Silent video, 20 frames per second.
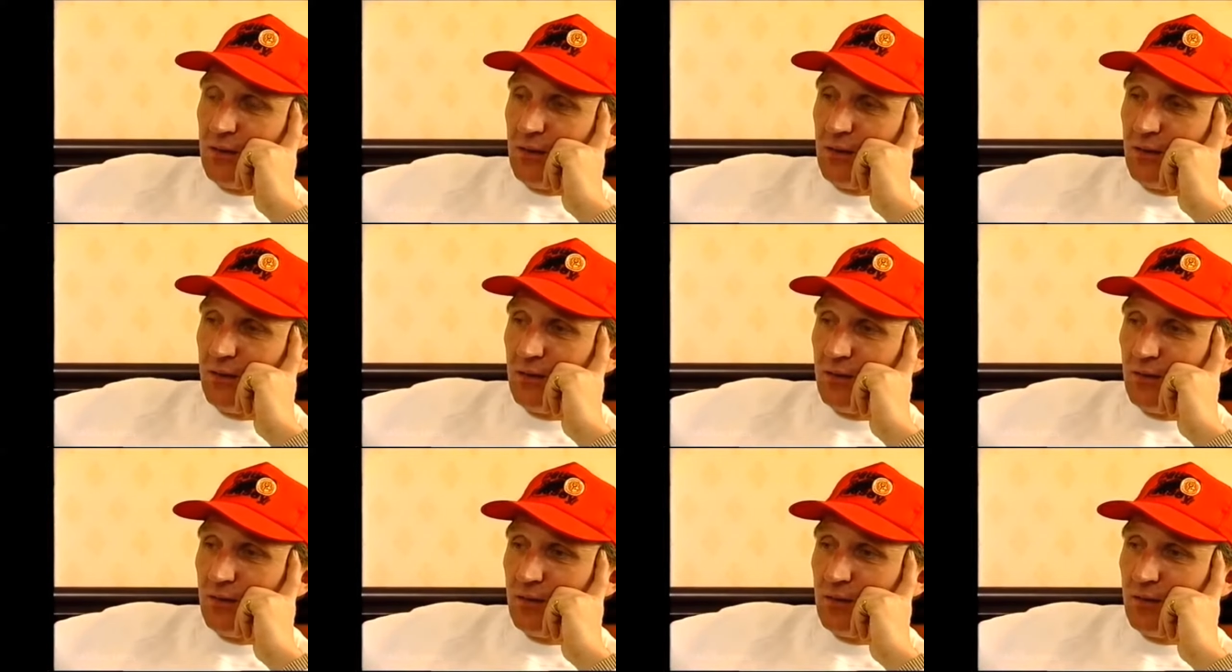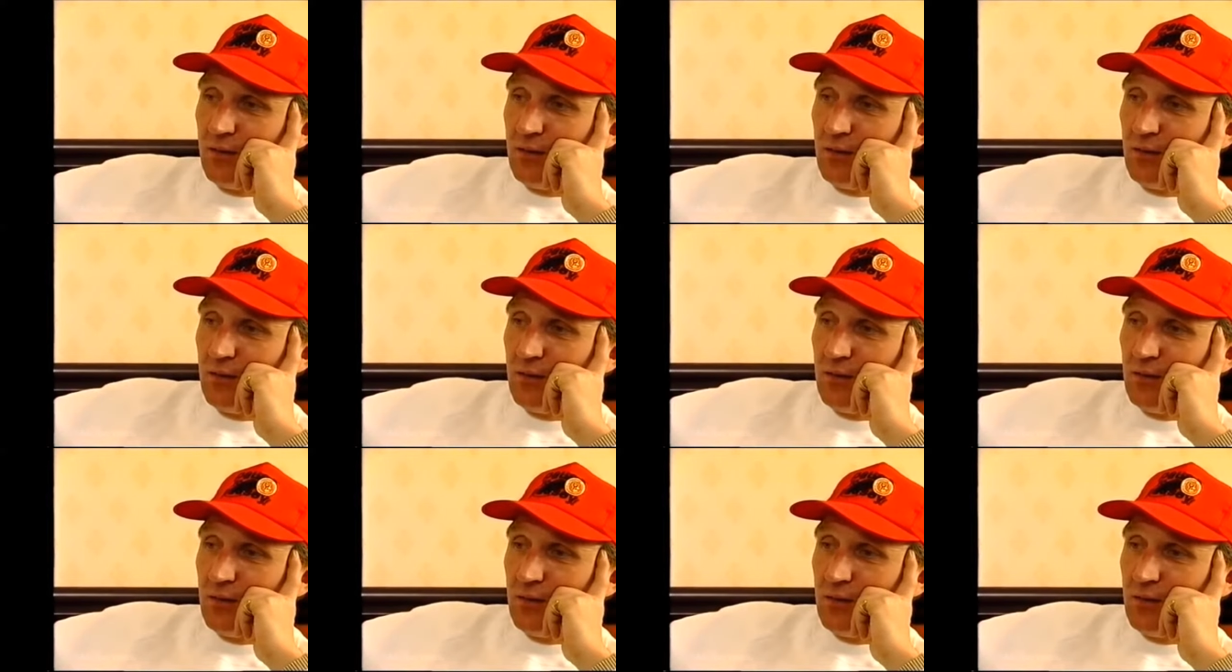uh,
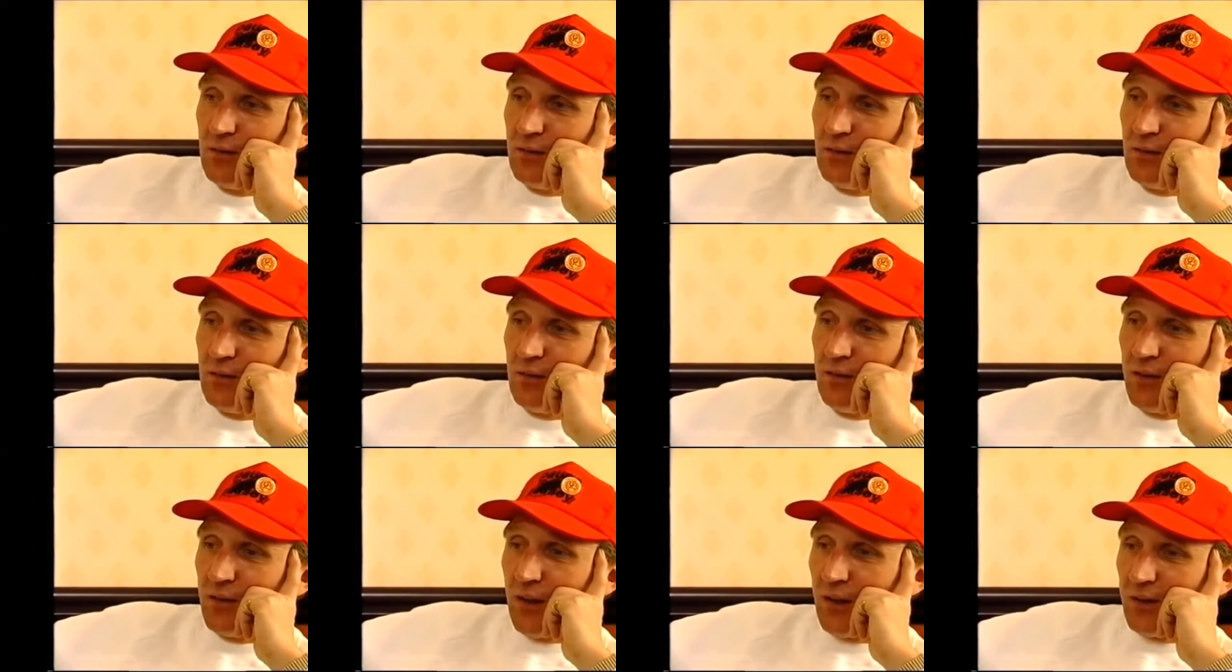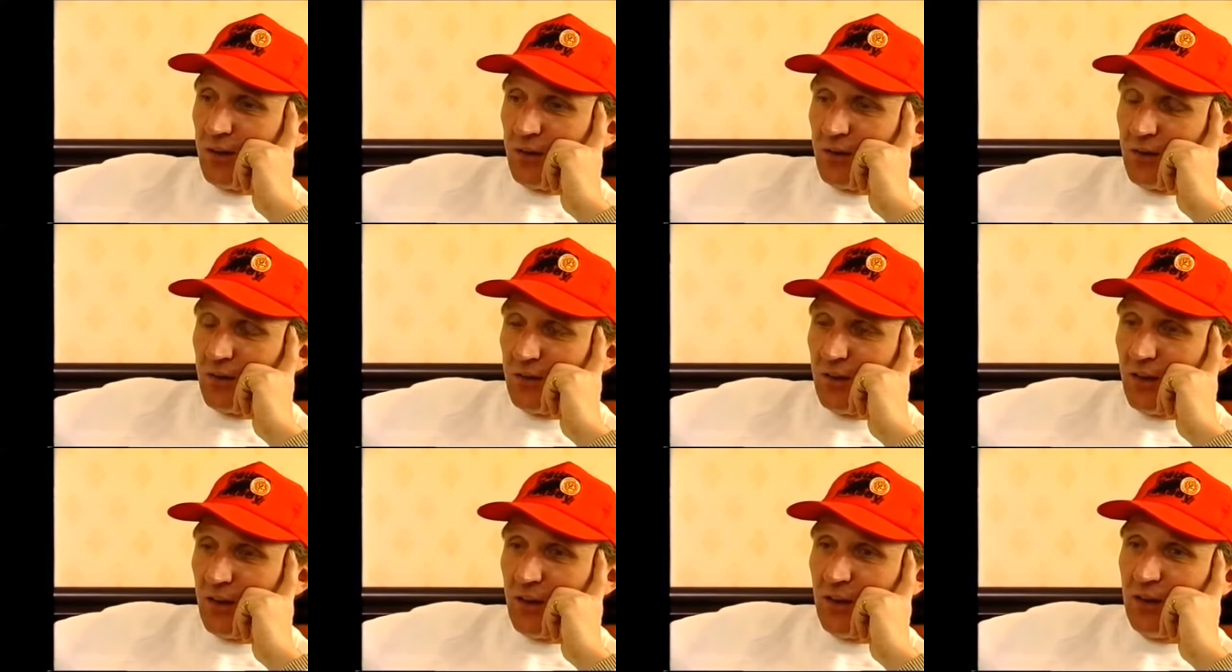at the end of the
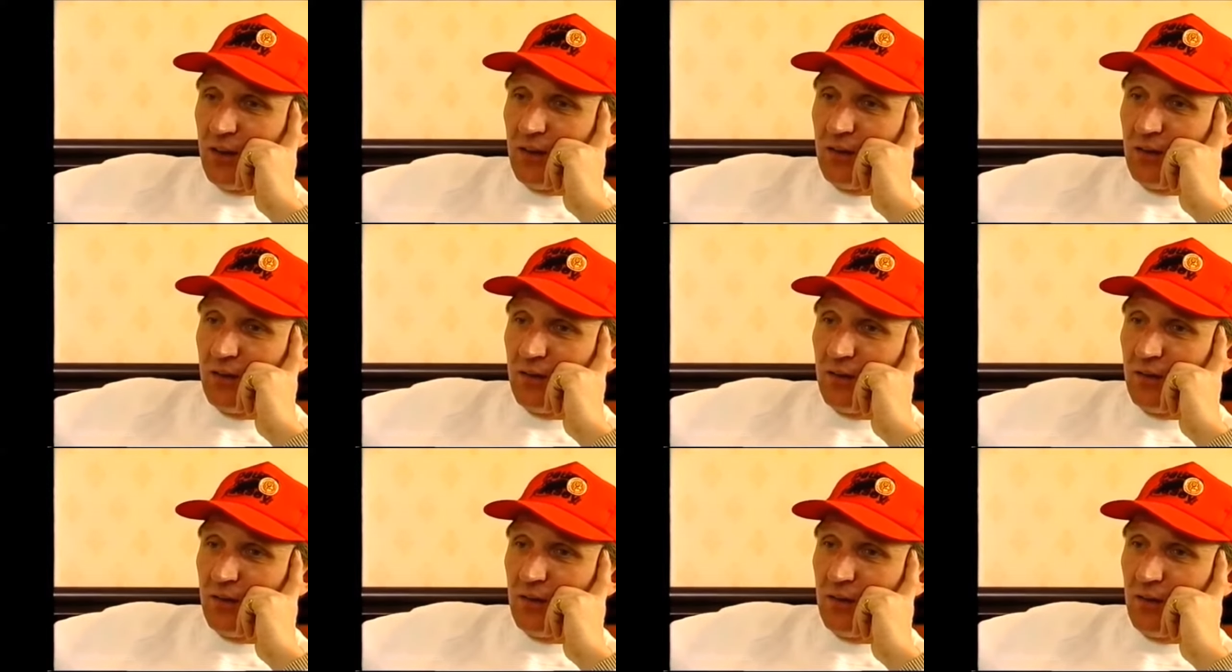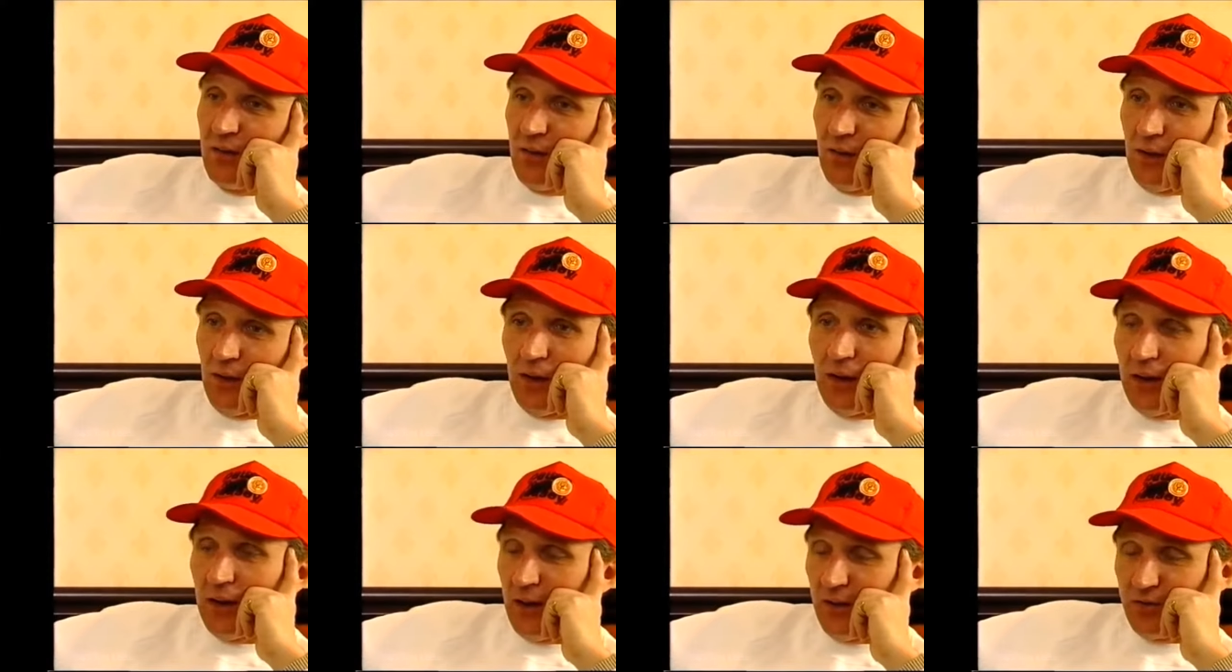day,
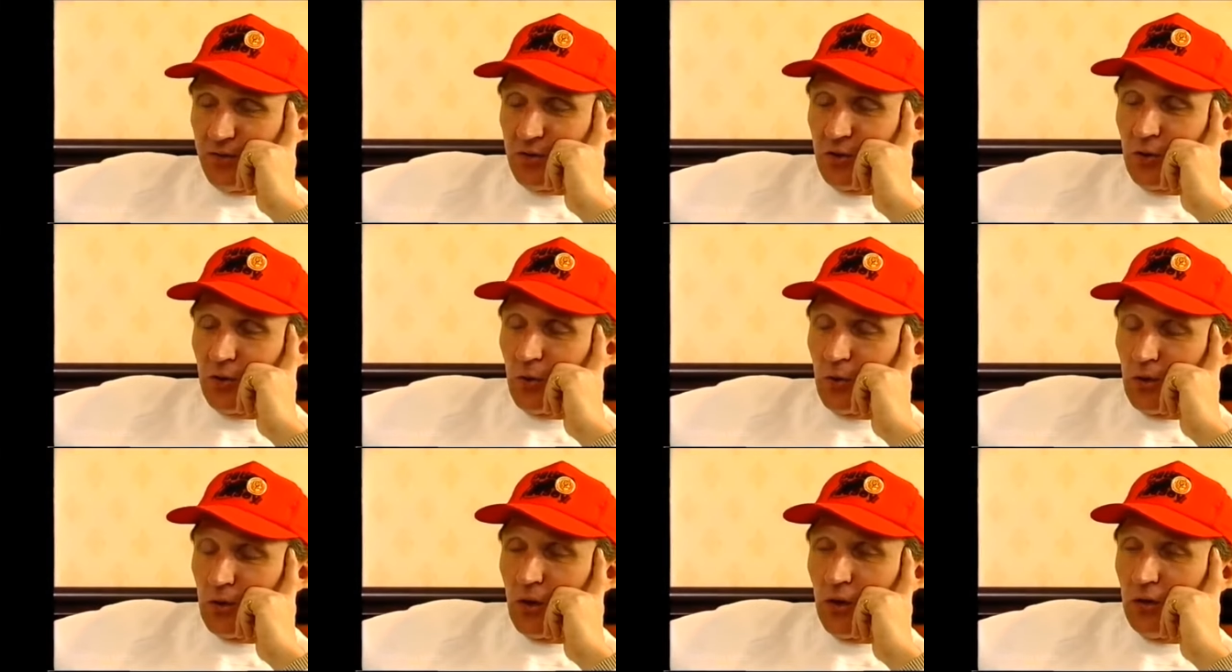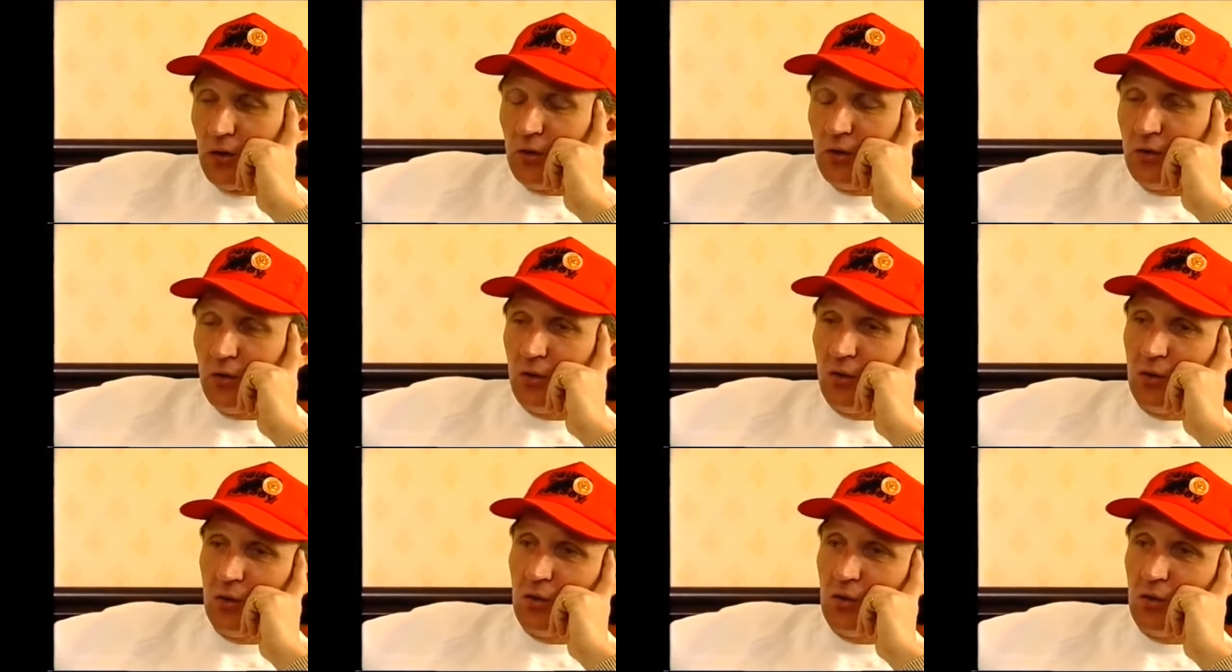I have to go along